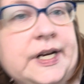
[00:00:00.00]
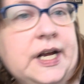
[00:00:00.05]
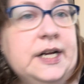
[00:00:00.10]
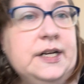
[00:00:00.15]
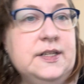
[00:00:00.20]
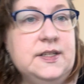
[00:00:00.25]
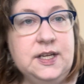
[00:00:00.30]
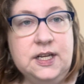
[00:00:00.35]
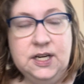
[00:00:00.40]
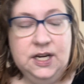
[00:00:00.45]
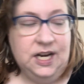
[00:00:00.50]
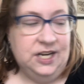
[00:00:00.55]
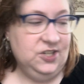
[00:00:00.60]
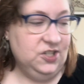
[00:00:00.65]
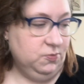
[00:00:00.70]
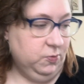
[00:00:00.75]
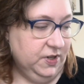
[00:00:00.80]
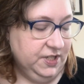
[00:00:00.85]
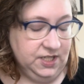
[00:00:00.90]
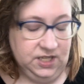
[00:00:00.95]
I decided I
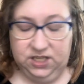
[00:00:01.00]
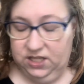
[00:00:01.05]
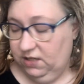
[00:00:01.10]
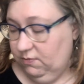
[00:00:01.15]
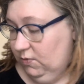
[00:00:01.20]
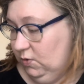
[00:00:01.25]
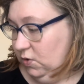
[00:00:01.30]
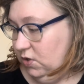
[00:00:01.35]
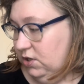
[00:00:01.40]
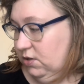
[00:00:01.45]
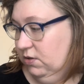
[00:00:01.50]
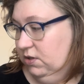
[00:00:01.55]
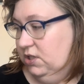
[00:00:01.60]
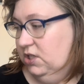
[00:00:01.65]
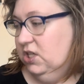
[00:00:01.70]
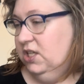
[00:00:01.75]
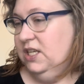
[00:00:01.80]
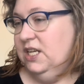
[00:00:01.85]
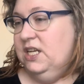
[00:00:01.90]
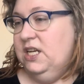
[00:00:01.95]
just wasn't in the mood
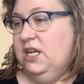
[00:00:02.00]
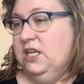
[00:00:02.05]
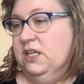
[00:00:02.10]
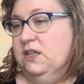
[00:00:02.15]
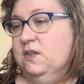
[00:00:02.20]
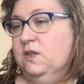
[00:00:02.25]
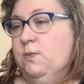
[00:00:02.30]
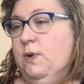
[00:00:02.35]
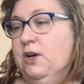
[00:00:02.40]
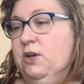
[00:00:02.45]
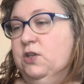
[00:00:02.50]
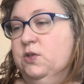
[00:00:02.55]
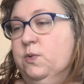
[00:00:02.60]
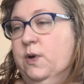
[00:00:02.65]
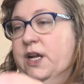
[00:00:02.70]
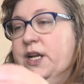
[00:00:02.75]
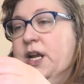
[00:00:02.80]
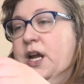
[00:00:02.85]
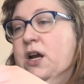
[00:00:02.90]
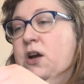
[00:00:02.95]
to knit any sweaters
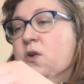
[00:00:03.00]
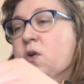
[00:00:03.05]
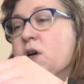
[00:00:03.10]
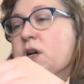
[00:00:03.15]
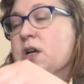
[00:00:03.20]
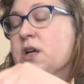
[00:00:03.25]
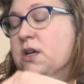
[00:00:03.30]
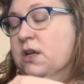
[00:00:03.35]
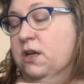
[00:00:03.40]
right now.